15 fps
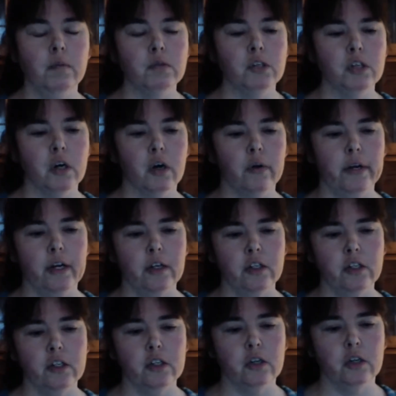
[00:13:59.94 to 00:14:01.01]
Sorry, I
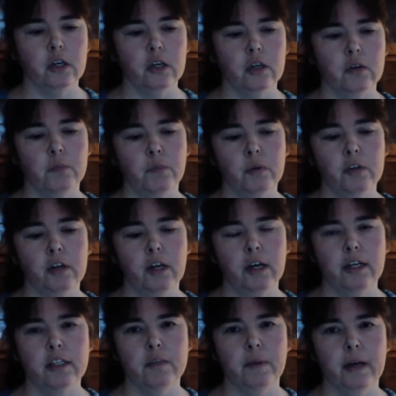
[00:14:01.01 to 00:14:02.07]
just gotta put the
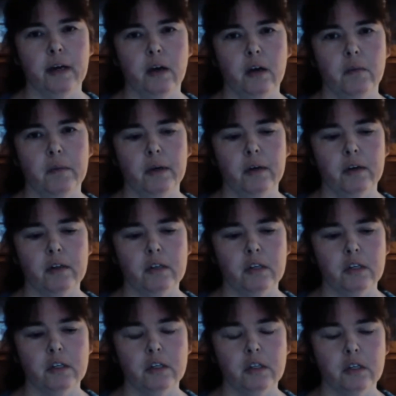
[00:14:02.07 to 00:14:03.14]
lights back on because
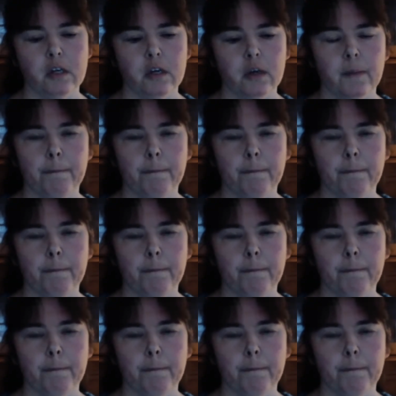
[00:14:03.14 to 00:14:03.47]
it's